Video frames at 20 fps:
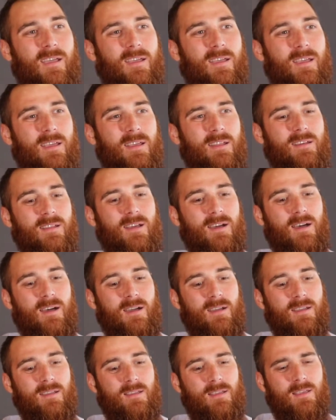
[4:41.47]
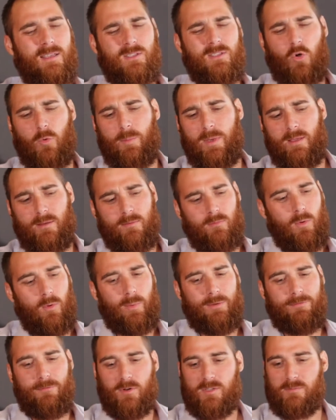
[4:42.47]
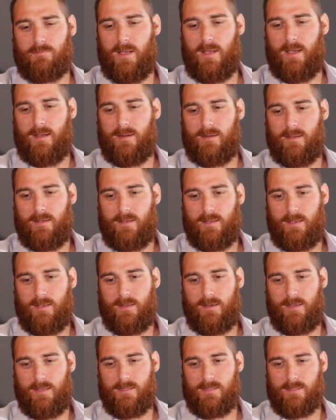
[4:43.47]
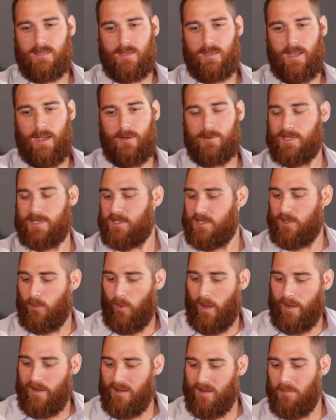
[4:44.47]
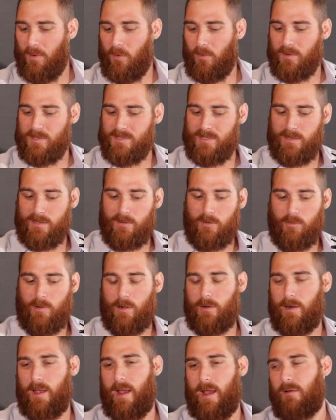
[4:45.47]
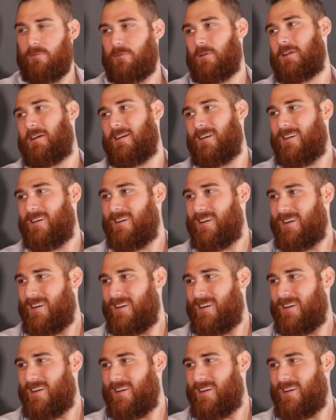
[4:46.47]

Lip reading: And he told me when we first met, and he's like, I was actually riding a motorcycle around Africa.